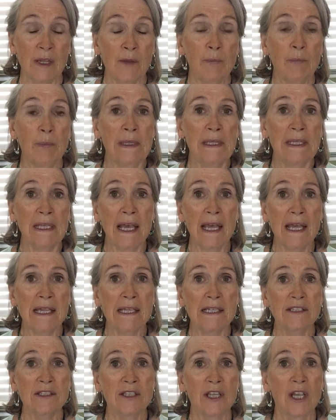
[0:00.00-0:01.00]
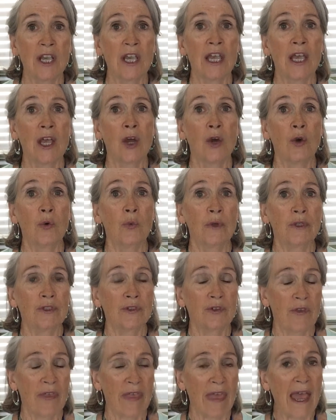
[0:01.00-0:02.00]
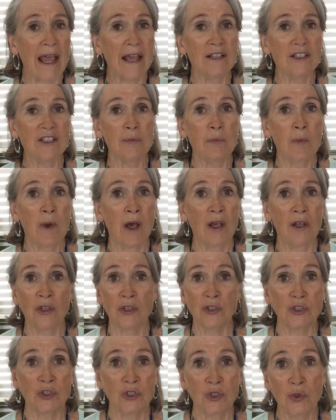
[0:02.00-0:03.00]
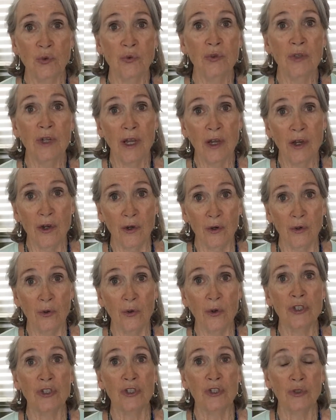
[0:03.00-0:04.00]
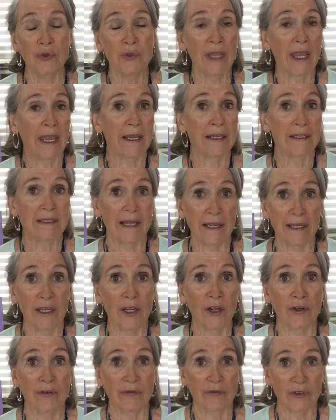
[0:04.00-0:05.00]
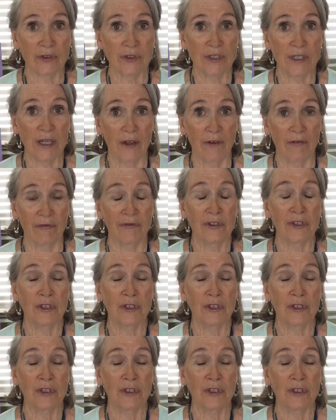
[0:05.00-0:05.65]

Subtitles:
Because when you're that small, you know you can't take care of yourself.